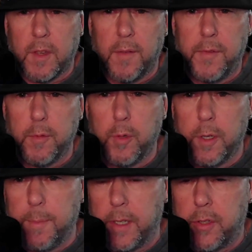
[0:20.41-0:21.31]
If you
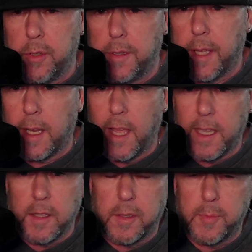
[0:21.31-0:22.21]
would, make sure you hit that
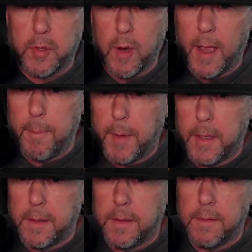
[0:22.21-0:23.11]
like and subscribe
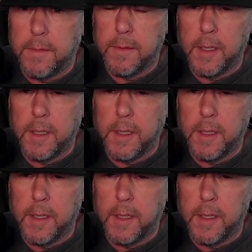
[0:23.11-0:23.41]
button.